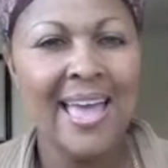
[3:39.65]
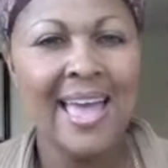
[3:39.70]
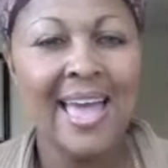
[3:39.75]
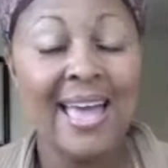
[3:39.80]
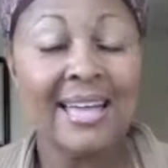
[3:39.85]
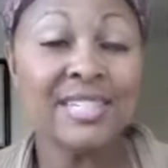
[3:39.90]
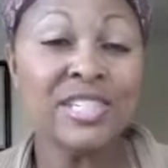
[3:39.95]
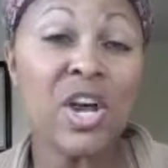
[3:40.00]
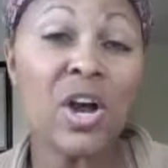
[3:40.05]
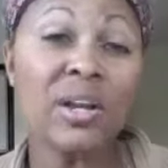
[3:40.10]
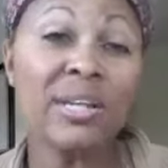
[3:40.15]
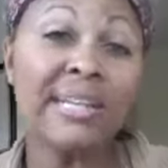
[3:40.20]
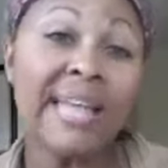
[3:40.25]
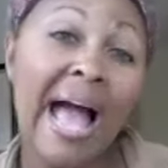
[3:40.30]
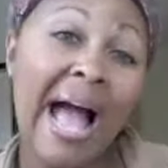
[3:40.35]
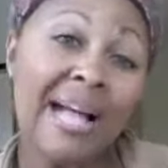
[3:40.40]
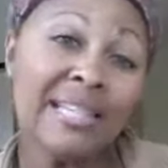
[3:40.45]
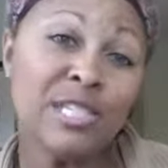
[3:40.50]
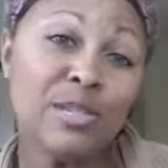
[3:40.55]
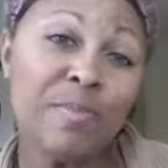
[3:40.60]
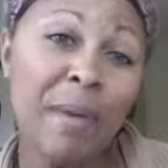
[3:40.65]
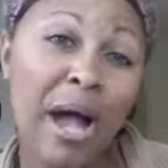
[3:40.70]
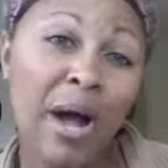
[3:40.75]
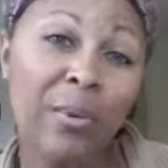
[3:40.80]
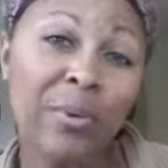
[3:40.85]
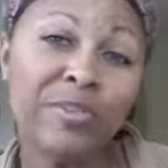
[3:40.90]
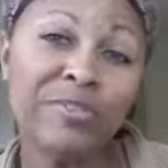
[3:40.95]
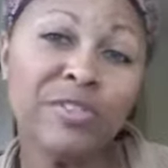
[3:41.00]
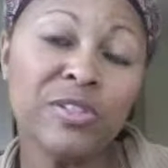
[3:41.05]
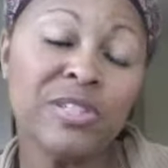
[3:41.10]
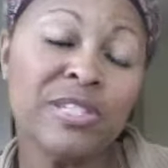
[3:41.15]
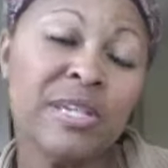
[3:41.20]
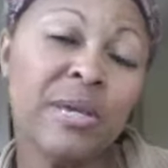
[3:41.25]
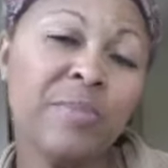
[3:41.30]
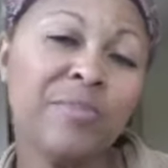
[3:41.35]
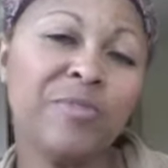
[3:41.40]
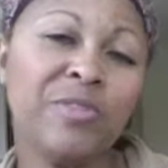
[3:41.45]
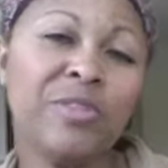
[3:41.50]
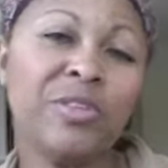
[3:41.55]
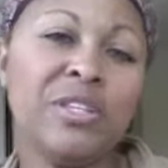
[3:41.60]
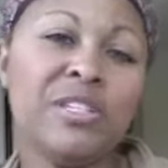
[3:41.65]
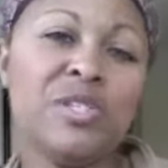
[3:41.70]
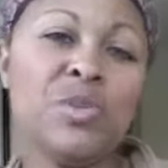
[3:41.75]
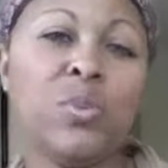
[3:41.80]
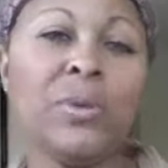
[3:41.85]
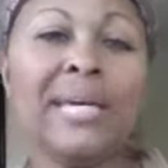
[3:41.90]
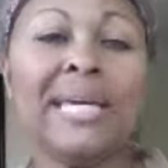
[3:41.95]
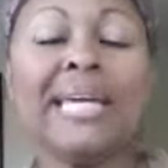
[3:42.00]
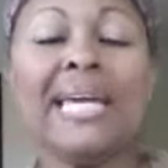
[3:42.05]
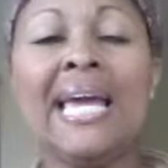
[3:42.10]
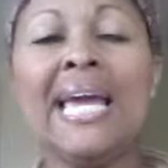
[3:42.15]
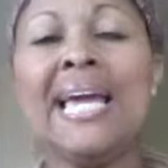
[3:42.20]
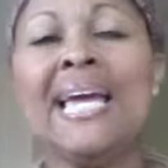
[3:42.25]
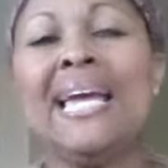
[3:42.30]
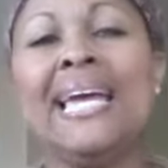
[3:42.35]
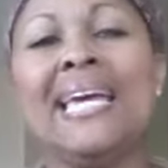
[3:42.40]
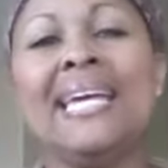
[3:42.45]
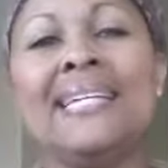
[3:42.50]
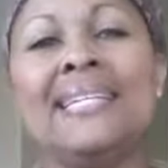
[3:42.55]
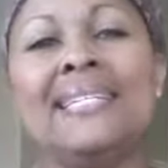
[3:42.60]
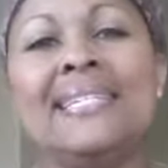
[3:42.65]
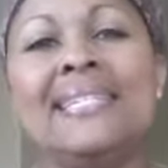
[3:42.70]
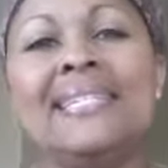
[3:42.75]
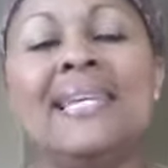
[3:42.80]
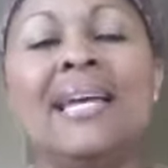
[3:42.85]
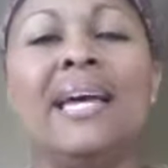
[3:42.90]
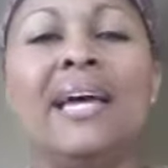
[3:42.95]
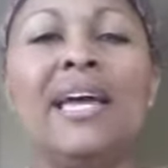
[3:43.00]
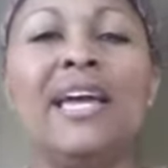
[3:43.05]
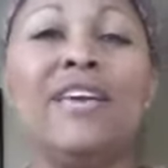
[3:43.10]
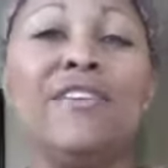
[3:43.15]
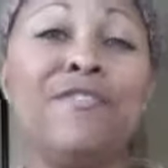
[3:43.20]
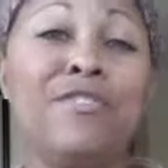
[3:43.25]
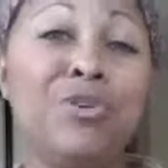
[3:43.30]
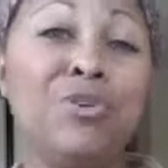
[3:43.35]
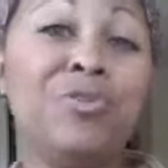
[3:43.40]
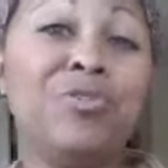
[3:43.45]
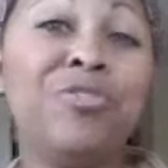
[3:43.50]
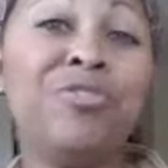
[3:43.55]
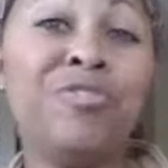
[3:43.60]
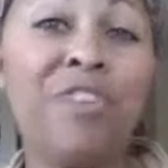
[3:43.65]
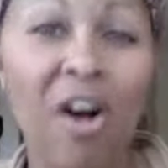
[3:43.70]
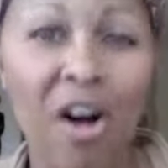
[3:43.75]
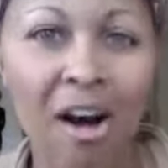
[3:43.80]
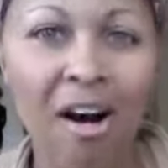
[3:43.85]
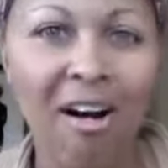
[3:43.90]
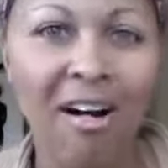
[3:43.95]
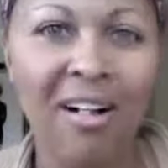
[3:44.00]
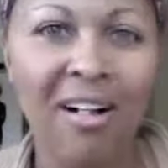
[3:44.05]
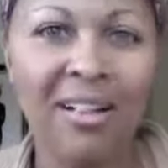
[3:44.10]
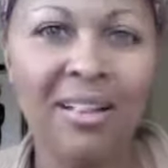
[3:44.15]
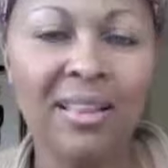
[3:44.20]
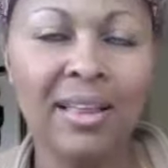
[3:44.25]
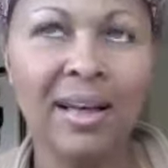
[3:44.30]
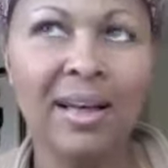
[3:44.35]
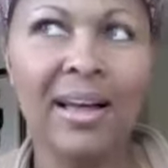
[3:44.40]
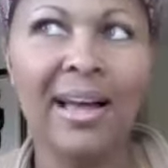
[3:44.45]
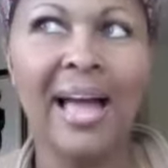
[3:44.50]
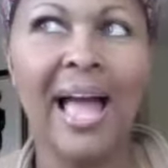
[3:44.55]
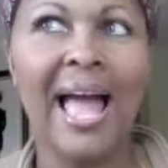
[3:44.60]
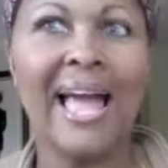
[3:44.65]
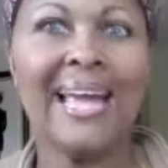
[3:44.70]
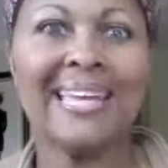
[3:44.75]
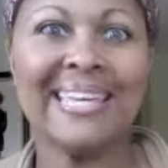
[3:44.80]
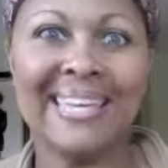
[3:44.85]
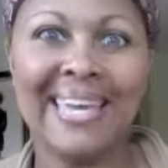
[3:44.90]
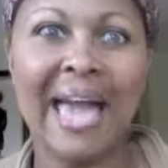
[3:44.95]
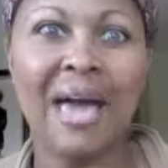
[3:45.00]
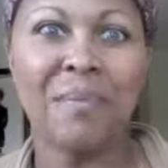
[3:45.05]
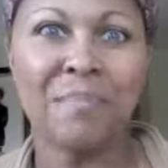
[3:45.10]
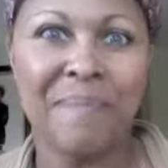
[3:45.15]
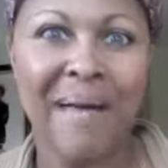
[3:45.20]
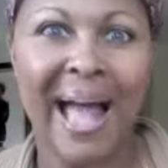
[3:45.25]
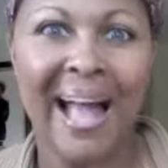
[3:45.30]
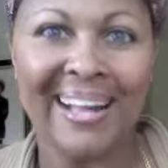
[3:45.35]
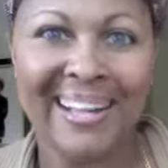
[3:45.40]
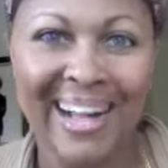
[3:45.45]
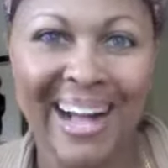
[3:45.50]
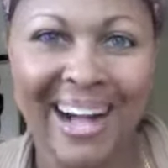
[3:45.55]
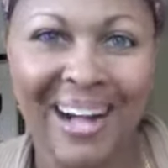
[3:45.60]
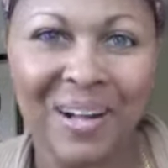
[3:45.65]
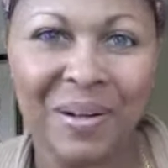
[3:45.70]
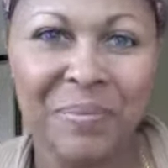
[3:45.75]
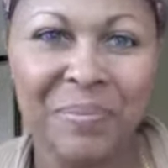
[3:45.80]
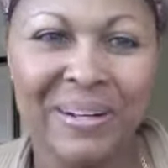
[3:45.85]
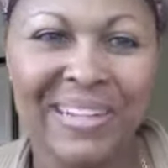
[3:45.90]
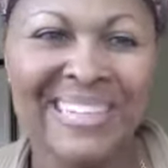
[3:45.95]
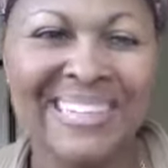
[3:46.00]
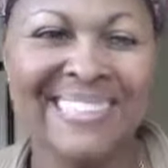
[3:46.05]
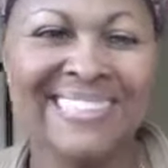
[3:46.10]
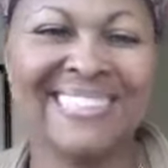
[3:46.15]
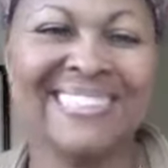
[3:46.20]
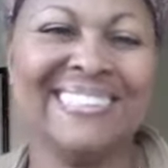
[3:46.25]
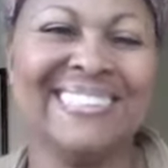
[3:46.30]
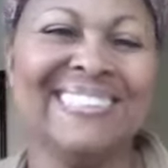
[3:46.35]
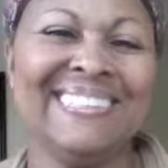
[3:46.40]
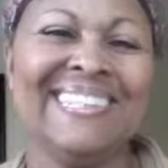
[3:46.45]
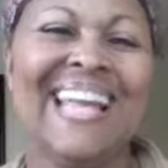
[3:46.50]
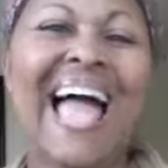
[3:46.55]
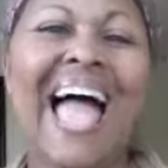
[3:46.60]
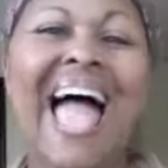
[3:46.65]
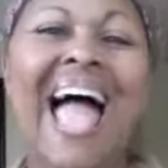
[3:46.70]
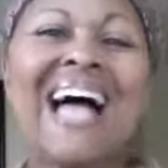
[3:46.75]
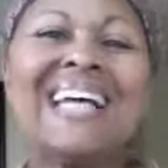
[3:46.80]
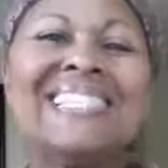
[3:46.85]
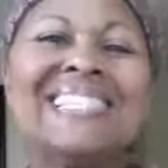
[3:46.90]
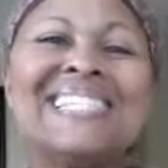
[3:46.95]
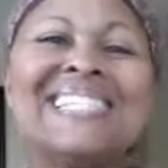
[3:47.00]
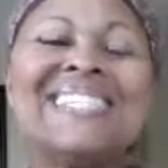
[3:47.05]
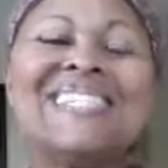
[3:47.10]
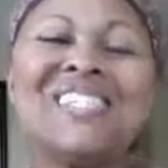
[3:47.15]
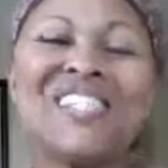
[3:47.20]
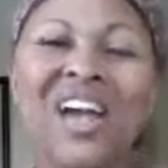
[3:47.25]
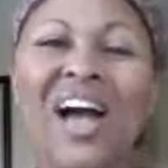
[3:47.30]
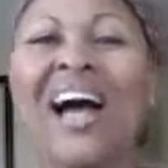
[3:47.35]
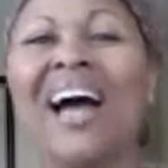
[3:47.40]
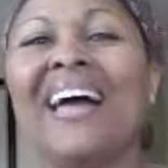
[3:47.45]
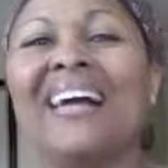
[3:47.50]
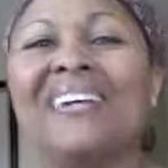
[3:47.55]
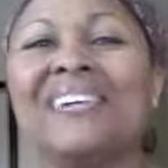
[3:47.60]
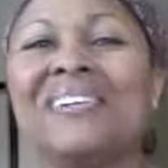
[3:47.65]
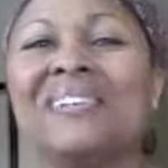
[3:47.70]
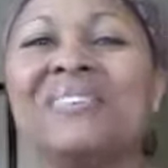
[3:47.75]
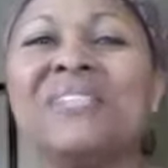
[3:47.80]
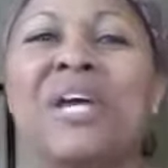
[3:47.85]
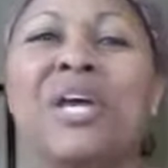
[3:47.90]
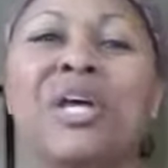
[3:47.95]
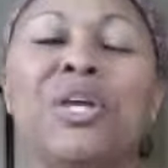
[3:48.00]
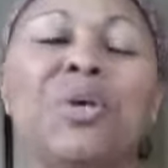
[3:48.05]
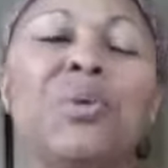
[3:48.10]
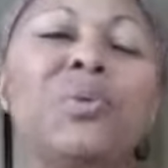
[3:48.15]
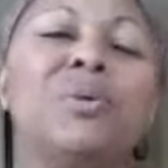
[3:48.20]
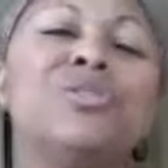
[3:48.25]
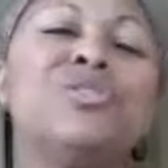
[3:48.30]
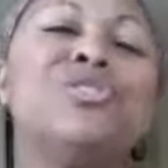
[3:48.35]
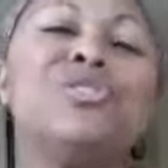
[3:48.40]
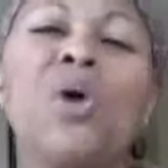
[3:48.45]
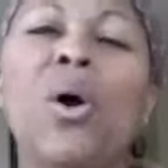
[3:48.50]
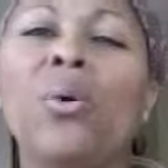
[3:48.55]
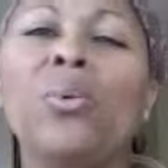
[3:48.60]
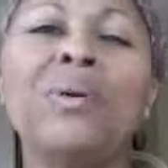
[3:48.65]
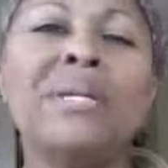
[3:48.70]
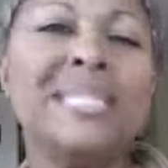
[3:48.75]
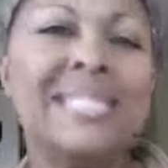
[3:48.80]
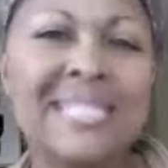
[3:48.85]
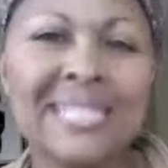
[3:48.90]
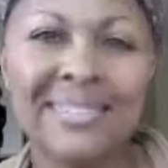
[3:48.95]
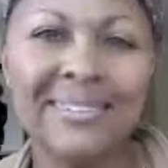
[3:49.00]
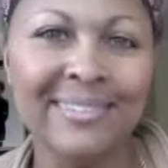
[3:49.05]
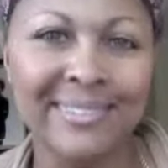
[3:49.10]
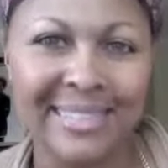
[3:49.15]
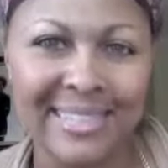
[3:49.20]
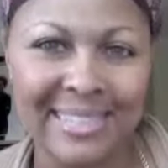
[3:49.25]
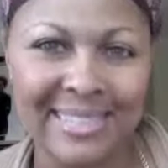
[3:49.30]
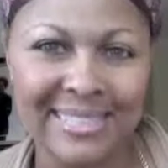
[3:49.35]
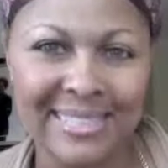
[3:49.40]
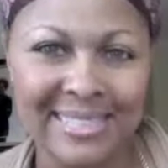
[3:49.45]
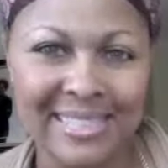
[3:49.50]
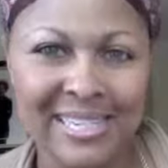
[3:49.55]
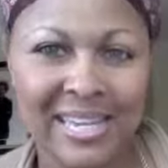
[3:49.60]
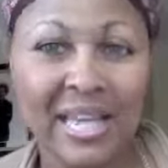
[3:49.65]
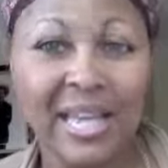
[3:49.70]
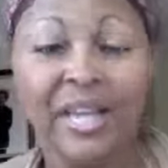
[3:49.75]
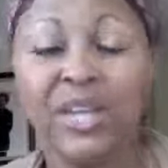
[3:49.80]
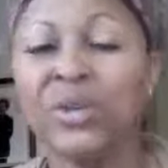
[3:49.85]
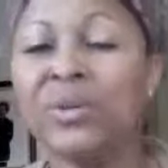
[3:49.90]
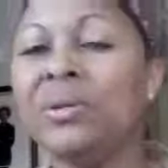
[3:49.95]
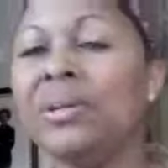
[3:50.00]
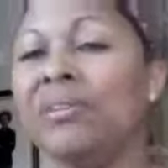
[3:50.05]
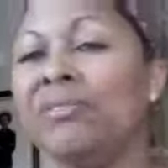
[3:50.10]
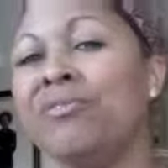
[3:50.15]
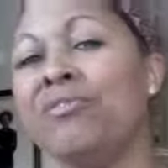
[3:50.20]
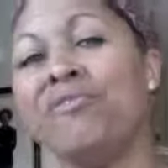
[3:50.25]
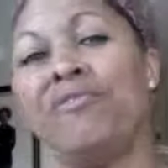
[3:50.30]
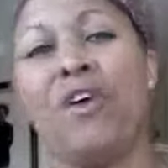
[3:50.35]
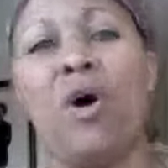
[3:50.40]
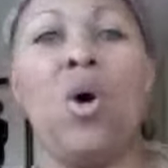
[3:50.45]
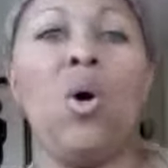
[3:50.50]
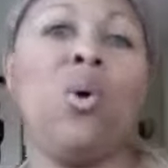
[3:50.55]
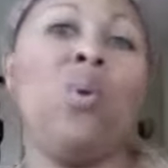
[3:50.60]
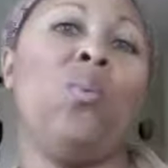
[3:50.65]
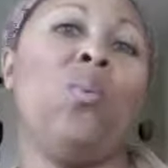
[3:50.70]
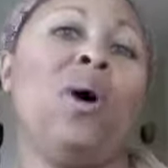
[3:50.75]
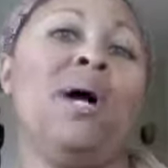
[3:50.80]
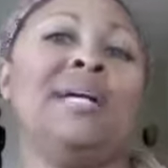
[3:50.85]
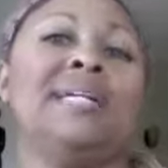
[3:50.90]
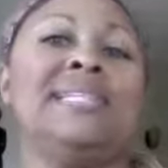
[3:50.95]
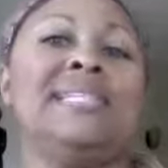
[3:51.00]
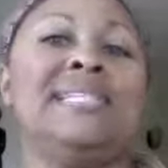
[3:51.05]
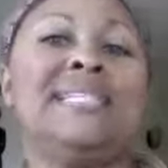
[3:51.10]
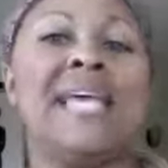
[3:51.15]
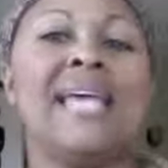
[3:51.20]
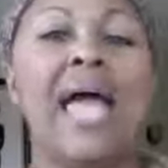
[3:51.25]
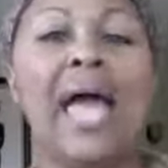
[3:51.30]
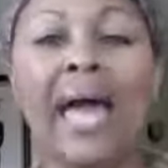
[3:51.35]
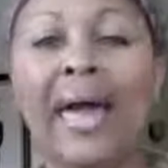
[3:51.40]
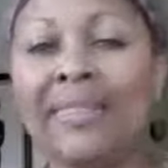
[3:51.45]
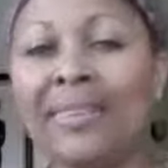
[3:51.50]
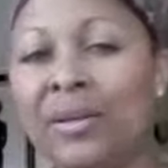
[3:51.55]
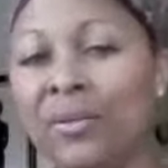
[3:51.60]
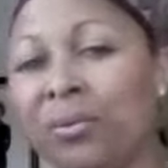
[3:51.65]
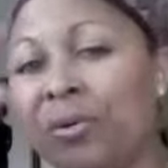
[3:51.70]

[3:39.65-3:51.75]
And our last powerful tip for this week is if you fall, get back up. As a child, you were so resilient. You didn't fall once and then